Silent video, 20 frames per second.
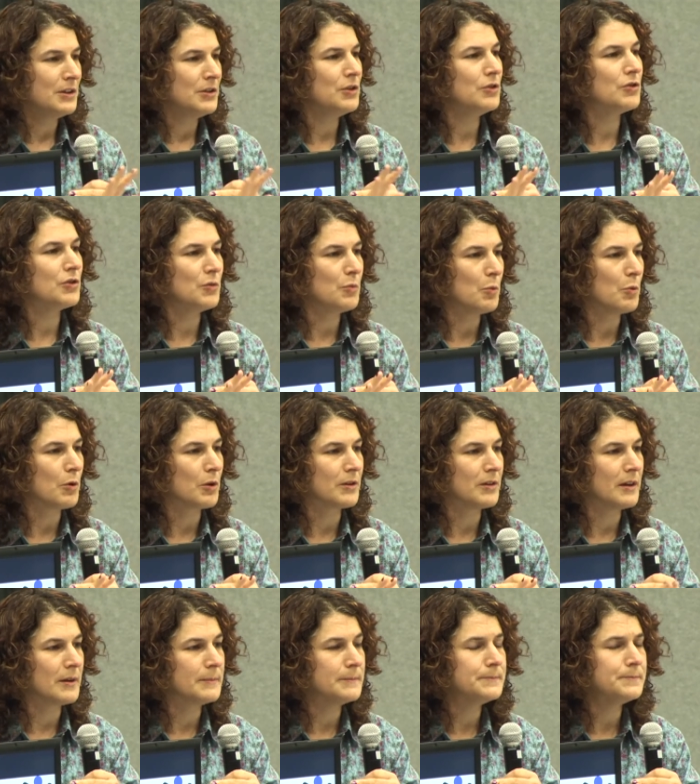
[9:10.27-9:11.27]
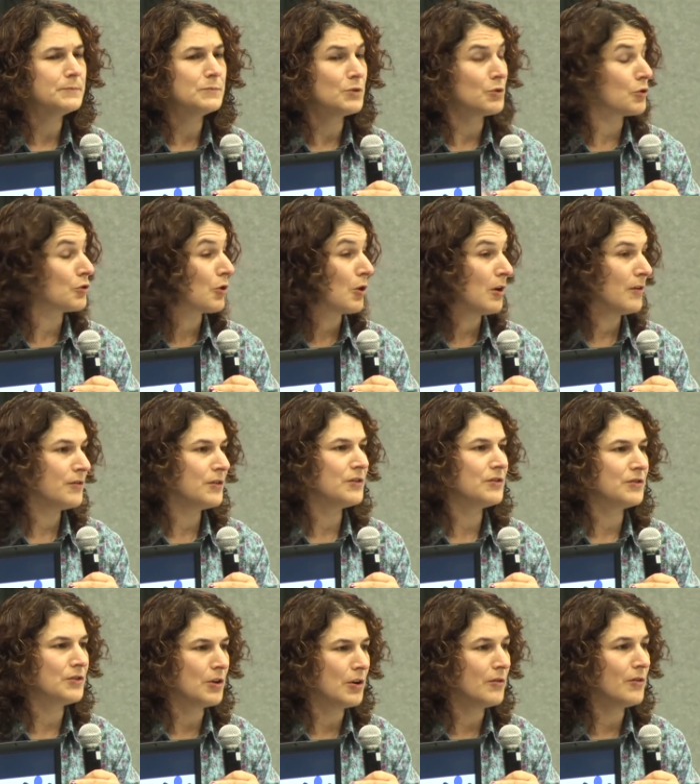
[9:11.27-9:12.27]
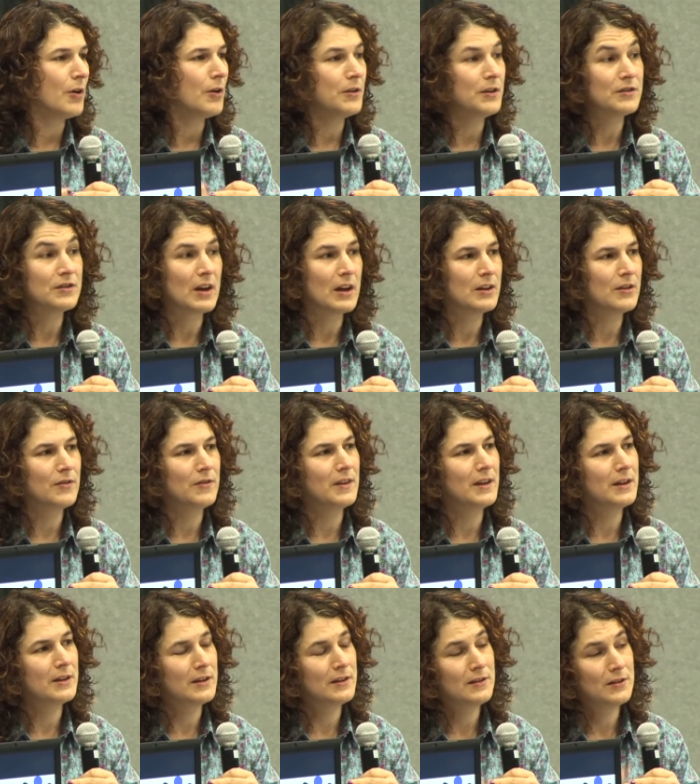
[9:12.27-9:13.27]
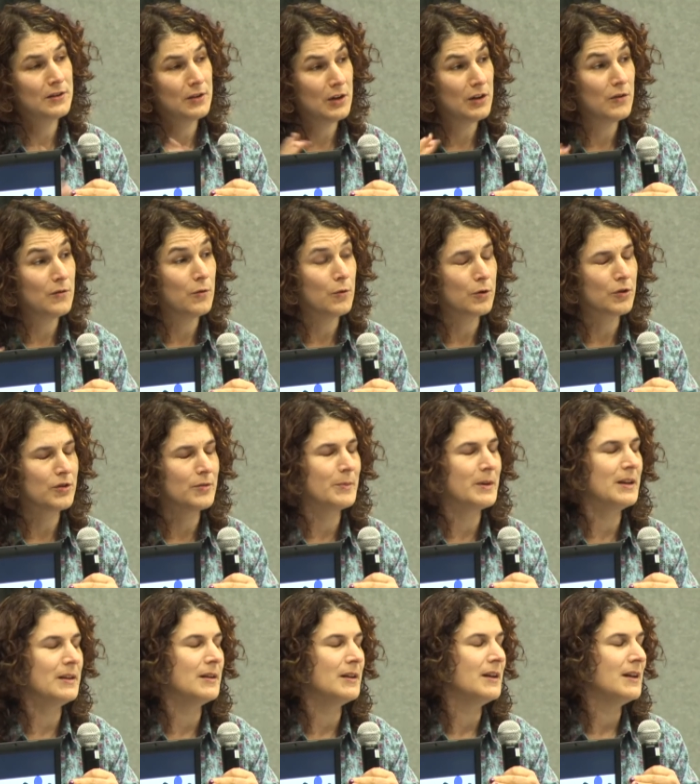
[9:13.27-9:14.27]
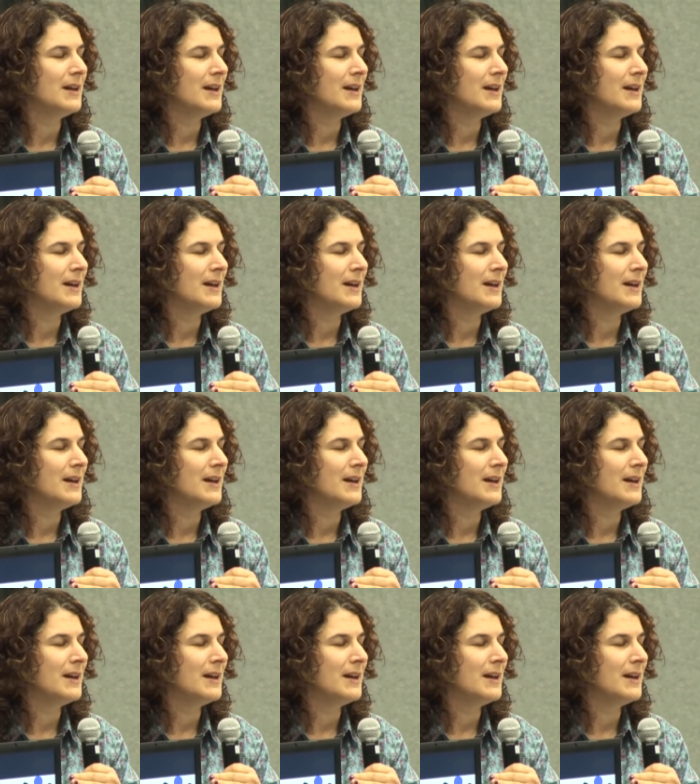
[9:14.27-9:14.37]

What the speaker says: you could warn them, turn off the stove, all this kind of thing. This is enforcement.